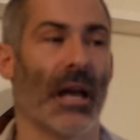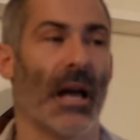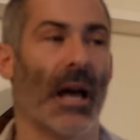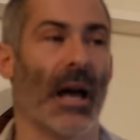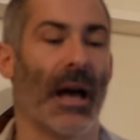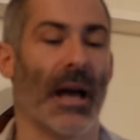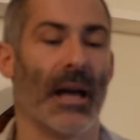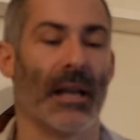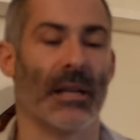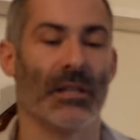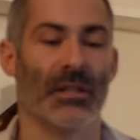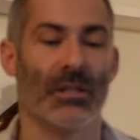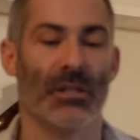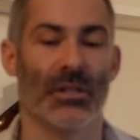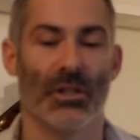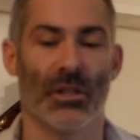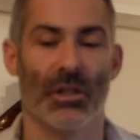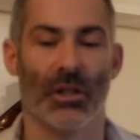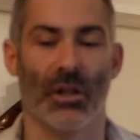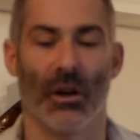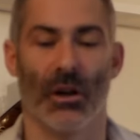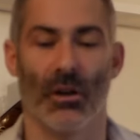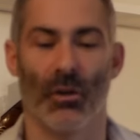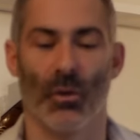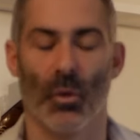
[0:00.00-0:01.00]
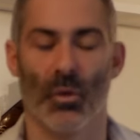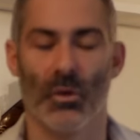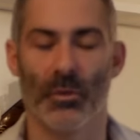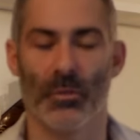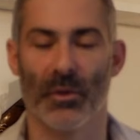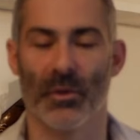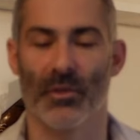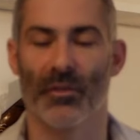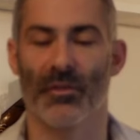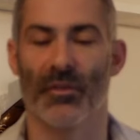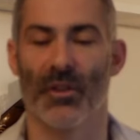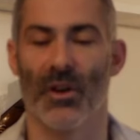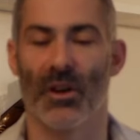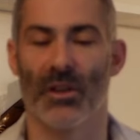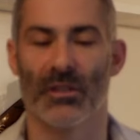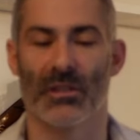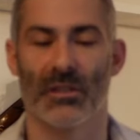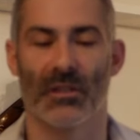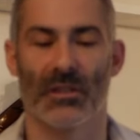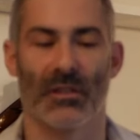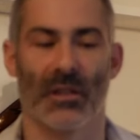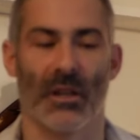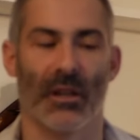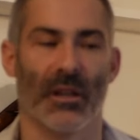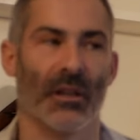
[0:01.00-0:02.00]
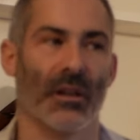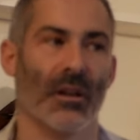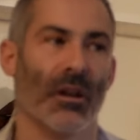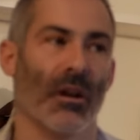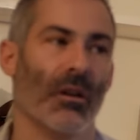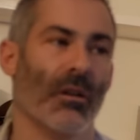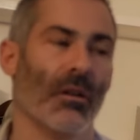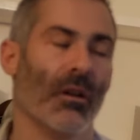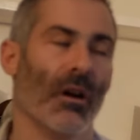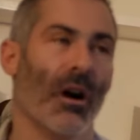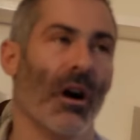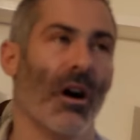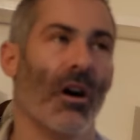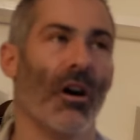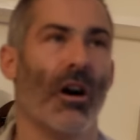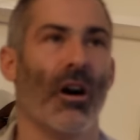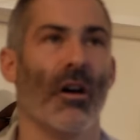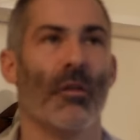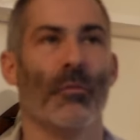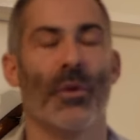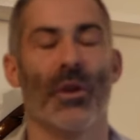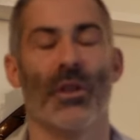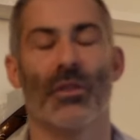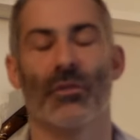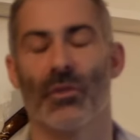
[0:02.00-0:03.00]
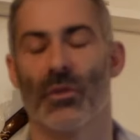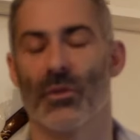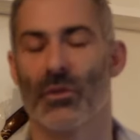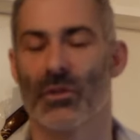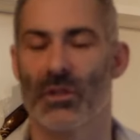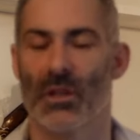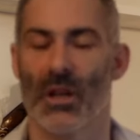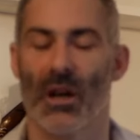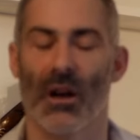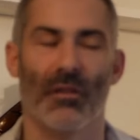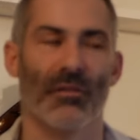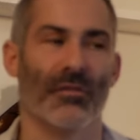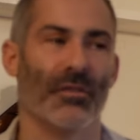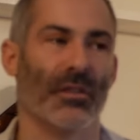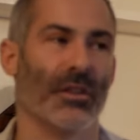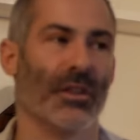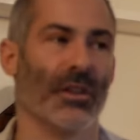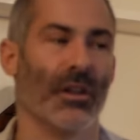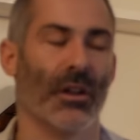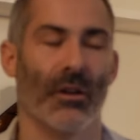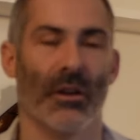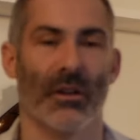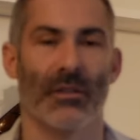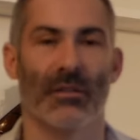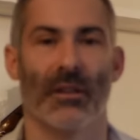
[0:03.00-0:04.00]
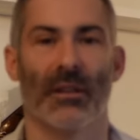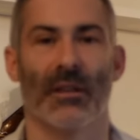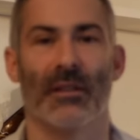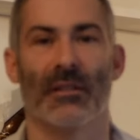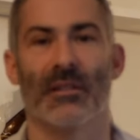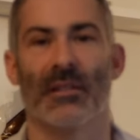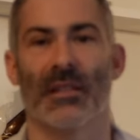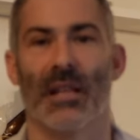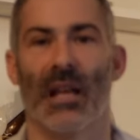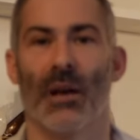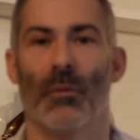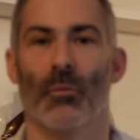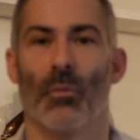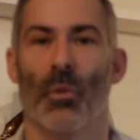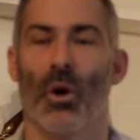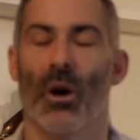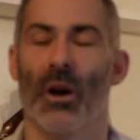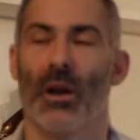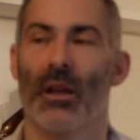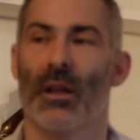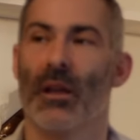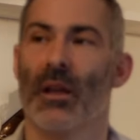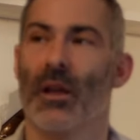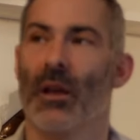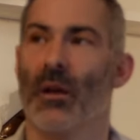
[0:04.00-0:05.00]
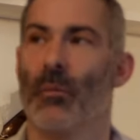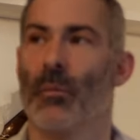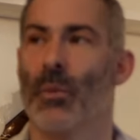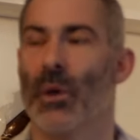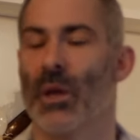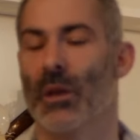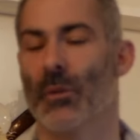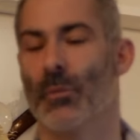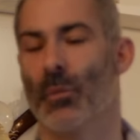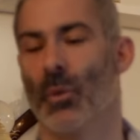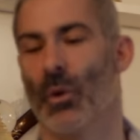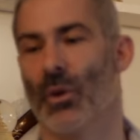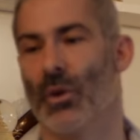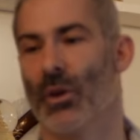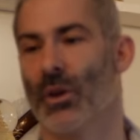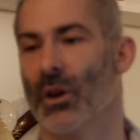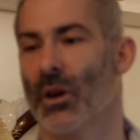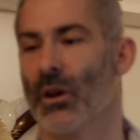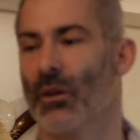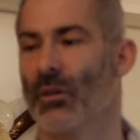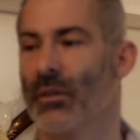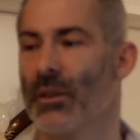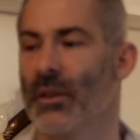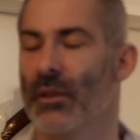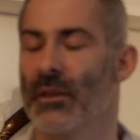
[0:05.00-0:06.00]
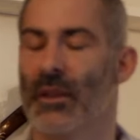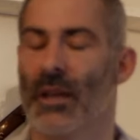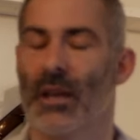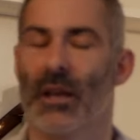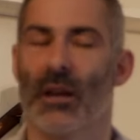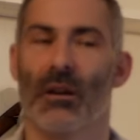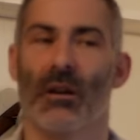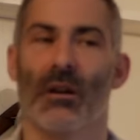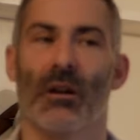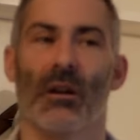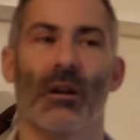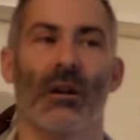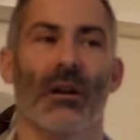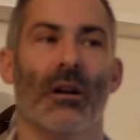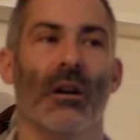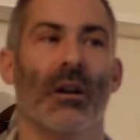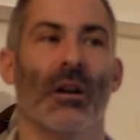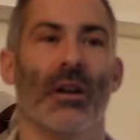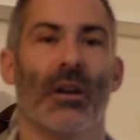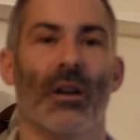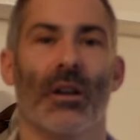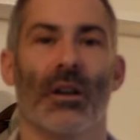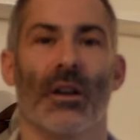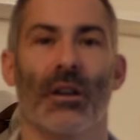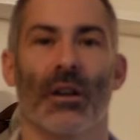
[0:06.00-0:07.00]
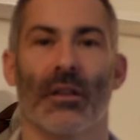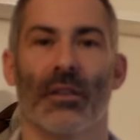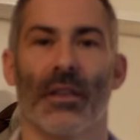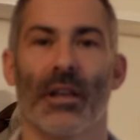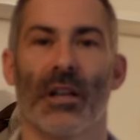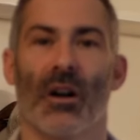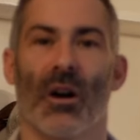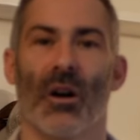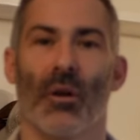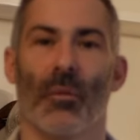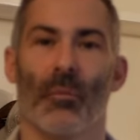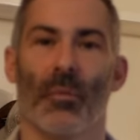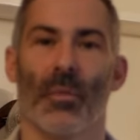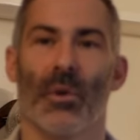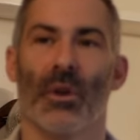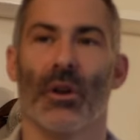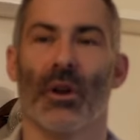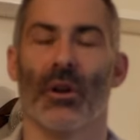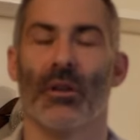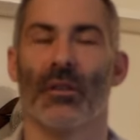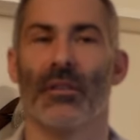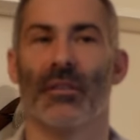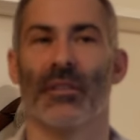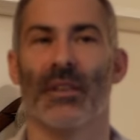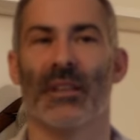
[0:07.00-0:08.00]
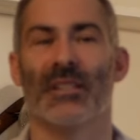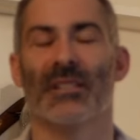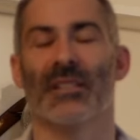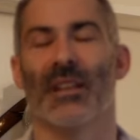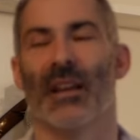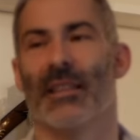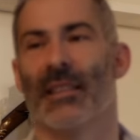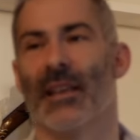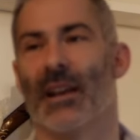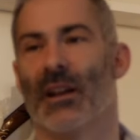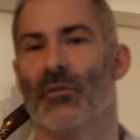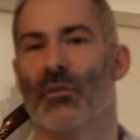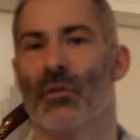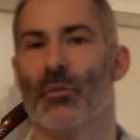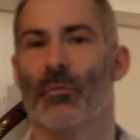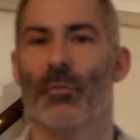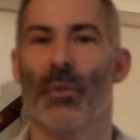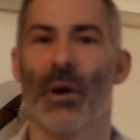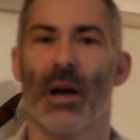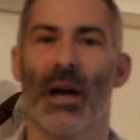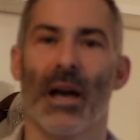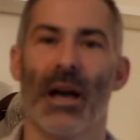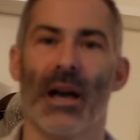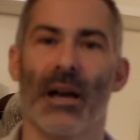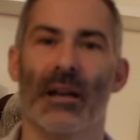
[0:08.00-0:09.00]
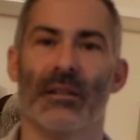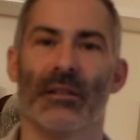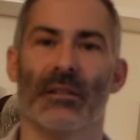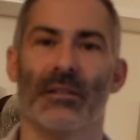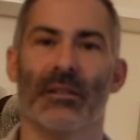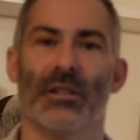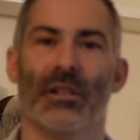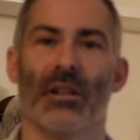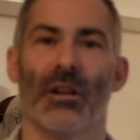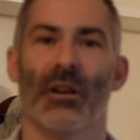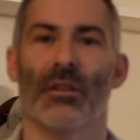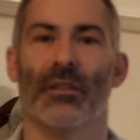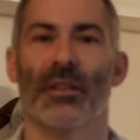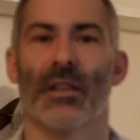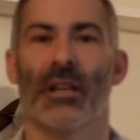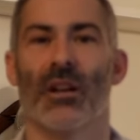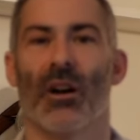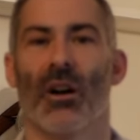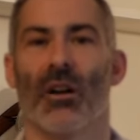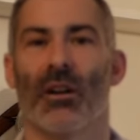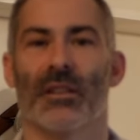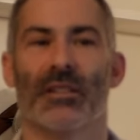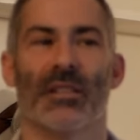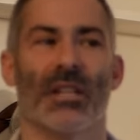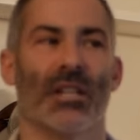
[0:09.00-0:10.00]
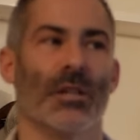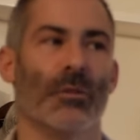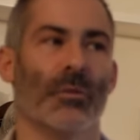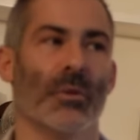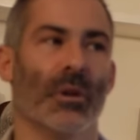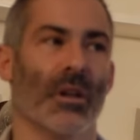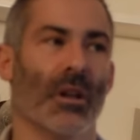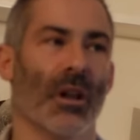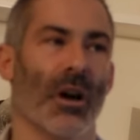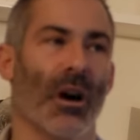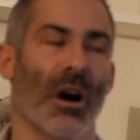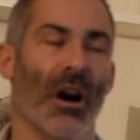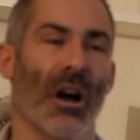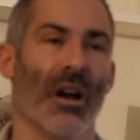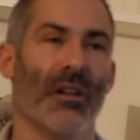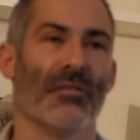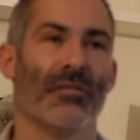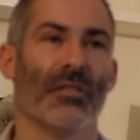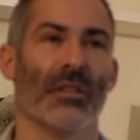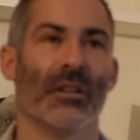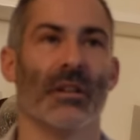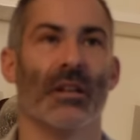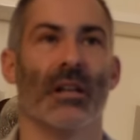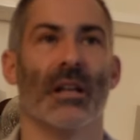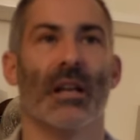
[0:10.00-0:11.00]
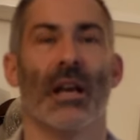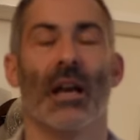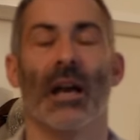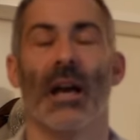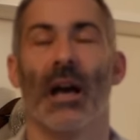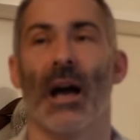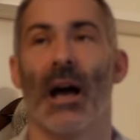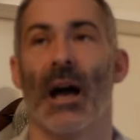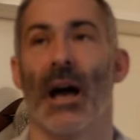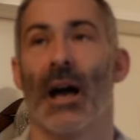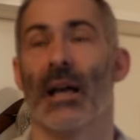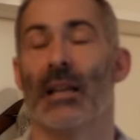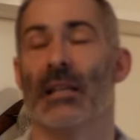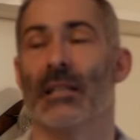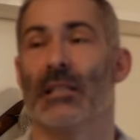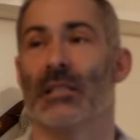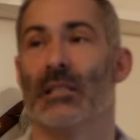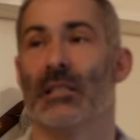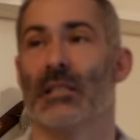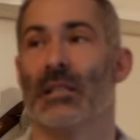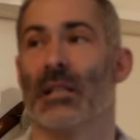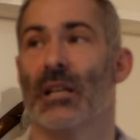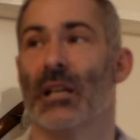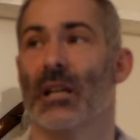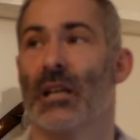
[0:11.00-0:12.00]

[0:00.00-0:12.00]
And, you know, I'd always be the first to say, you know, I've been through stuff, and, you know, I don't understand why people, you know, that they are, you know, they can't, you know, they say that they're in bed, and, you know, they can't continue with life, and